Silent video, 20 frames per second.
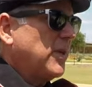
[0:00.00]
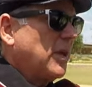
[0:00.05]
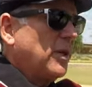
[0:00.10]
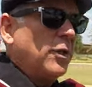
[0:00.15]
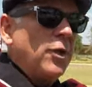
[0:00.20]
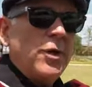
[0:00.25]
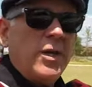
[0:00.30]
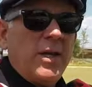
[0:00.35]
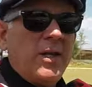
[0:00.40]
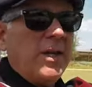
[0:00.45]

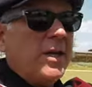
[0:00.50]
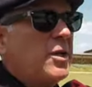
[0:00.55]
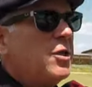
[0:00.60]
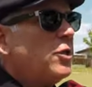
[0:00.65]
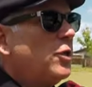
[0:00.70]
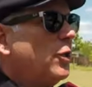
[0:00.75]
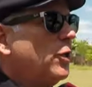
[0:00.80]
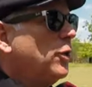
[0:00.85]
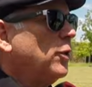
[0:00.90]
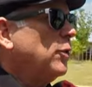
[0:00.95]
looking
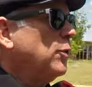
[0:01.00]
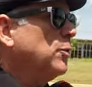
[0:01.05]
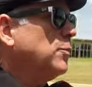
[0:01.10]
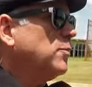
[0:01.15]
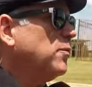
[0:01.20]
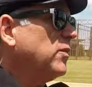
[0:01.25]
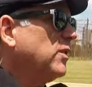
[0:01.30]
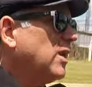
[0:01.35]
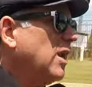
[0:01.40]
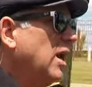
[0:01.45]
into,
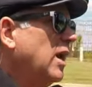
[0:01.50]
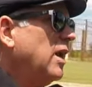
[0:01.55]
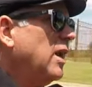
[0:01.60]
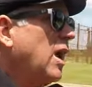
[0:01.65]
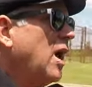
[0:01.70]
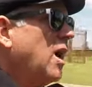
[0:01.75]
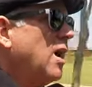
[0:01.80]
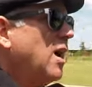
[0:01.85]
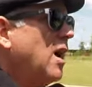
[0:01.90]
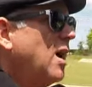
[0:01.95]
and
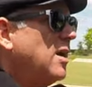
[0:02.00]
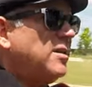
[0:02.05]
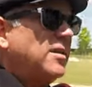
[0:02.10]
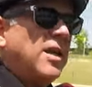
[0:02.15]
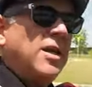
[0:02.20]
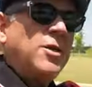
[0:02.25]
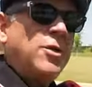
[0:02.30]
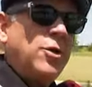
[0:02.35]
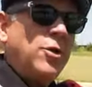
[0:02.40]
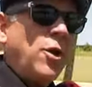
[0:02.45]
I
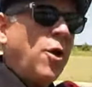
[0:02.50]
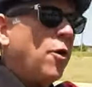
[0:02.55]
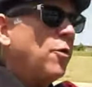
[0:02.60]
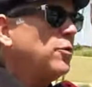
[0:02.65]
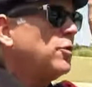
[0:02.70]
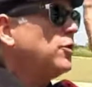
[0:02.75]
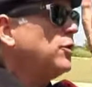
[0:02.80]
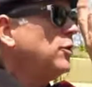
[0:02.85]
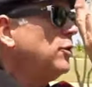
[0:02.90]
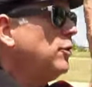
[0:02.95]
say
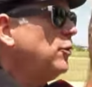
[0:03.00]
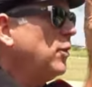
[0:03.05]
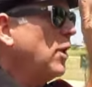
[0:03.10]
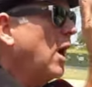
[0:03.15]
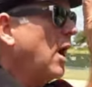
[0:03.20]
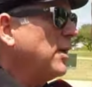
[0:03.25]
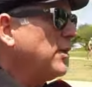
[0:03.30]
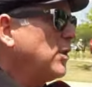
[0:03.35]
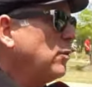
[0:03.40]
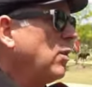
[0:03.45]
kudos to you
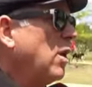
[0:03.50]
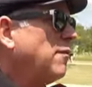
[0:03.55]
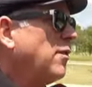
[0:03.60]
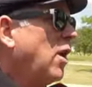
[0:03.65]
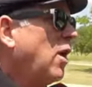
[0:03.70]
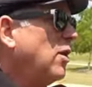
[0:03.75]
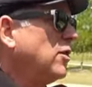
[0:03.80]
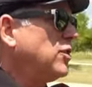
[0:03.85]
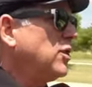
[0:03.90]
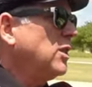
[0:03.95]
guys at
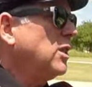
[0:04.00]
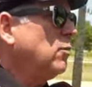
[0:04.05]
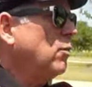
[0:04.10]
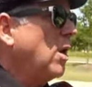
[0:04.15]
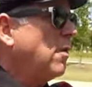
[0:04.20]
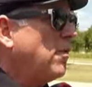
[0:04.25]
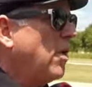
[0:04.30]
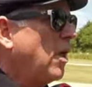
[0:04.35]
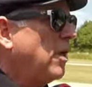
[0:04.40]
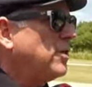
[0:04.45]
Revology and the
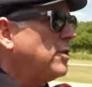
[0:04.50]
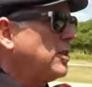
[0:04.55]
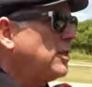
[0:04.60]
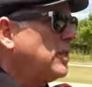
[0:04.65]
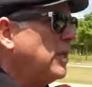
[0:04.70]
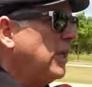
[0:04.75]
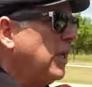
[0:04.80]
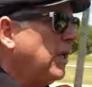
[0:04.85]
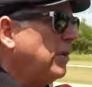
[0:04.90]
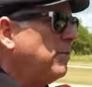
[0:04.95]
Revology
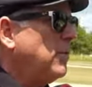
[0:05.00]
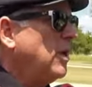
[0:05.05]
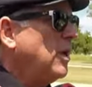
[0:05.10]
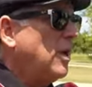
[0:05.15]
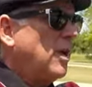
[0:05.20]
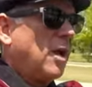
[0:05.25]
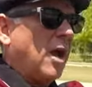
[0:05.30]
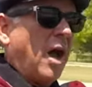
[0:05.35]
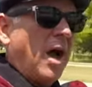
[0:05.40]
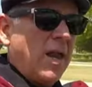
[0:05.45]
team.
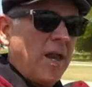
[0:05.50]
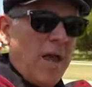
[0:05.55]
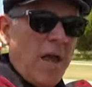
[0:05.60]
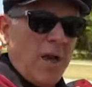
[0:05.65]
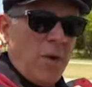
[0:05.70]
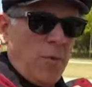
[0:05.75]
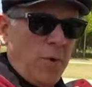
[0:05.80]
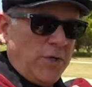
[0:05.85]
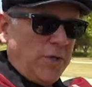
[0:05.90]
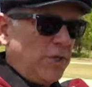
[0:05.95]
I
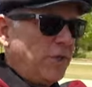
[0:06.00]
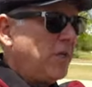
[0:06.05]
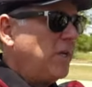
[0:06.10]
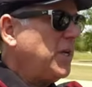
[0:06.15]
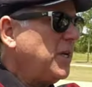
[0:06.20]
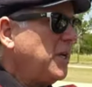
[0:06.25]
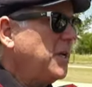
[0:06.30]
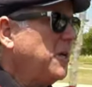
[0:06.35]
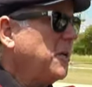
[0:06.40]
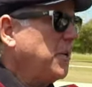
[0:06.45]
like what you
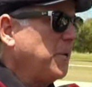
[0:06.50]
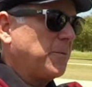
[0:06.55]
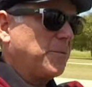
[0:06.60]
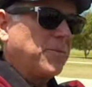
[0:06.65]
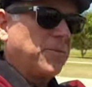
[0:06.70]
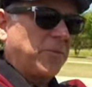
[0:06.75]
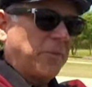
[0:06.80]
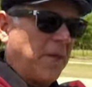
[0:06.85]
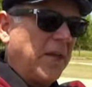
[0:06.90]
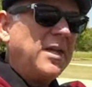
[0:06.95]
did here.
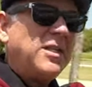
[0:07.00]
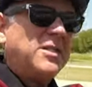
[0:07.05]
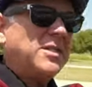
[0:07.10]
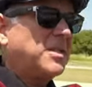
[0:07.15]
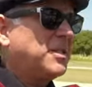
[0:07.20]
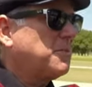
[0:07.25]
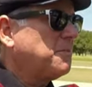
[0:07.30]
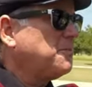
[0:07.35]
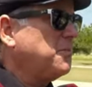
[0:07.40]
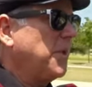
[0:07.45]

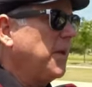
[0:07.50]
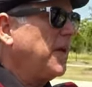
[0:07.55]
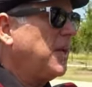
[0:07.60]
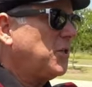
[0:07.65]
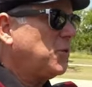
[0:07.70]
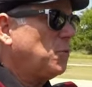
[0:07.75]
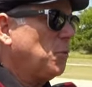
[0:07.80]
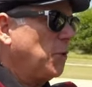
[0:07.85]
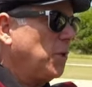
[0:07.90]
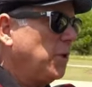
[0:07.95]

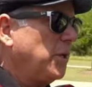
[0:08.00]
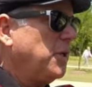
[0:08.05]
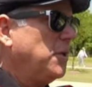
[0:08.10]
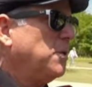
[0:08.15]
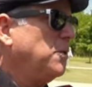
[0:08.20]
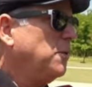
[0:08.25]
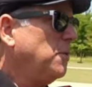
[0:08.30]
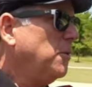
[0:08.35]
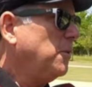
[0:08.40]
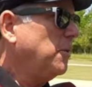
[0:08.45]
It's really
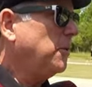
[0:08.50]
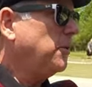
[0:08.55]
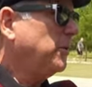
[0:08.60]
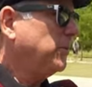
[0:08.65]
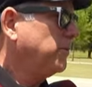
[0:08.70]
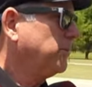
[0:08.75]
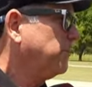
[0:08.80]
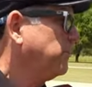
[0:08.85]
cool.